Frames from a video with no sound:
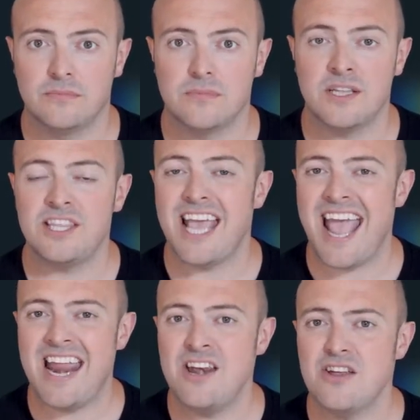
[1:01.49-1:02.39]
At the
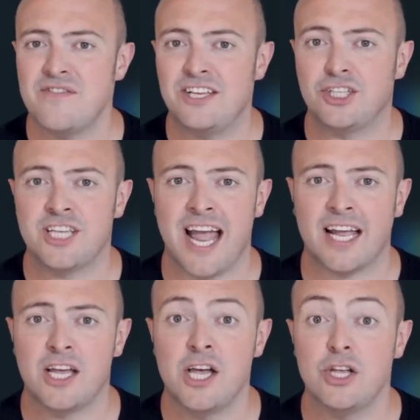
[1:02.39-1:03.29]
end of each attack,
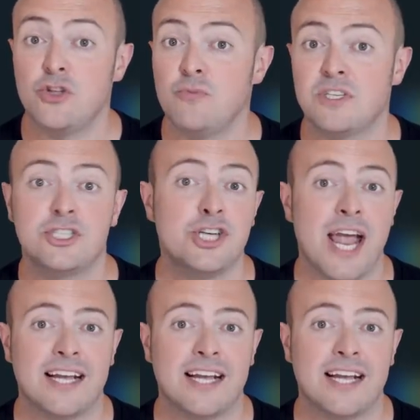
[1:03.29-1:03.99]
you must check